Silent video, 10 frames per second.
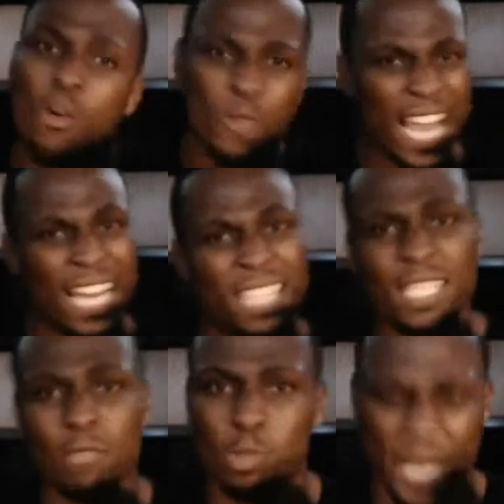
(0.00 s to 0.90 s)

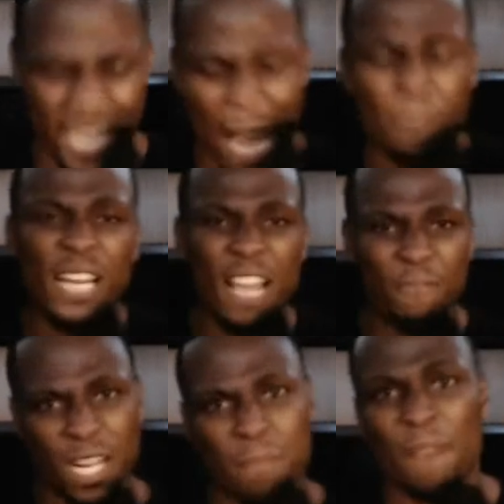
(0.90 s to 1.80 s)
Reality was written, I put
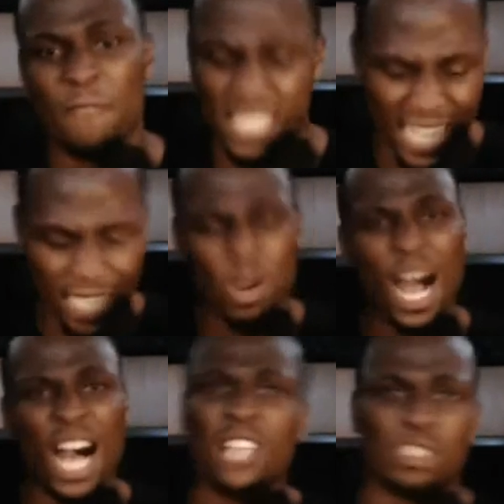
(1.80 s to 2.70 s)
effort in my vision. That's why
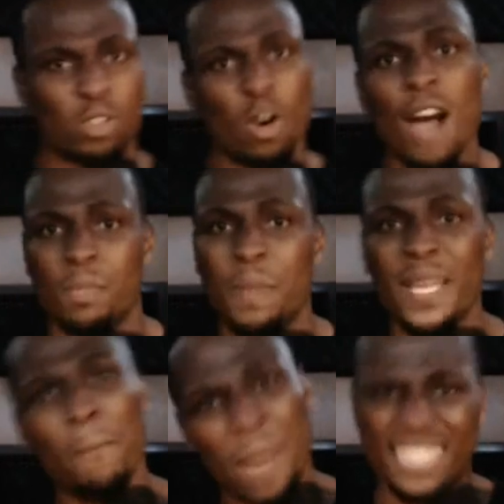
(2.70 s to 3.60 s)
I hustle so hard to be
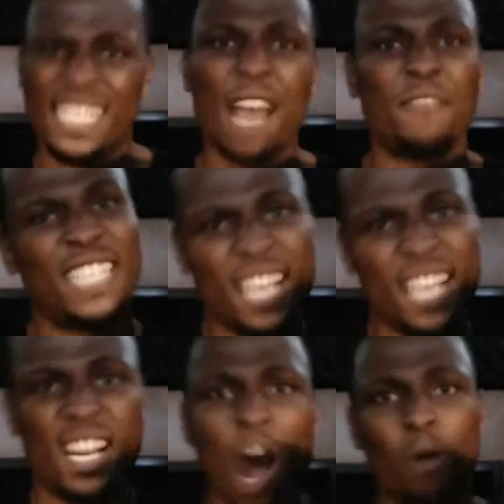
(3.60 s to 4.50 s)
the best that ever did
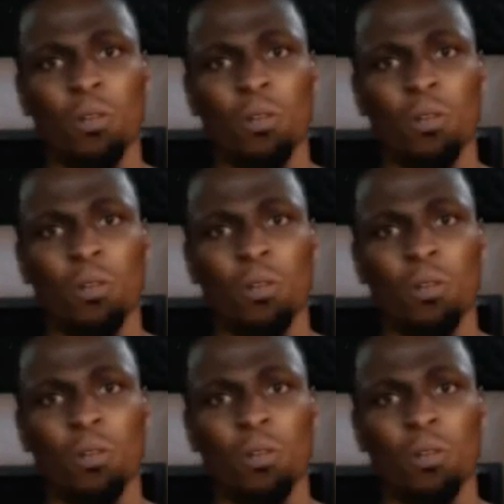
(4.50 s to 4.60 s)
it. Oh!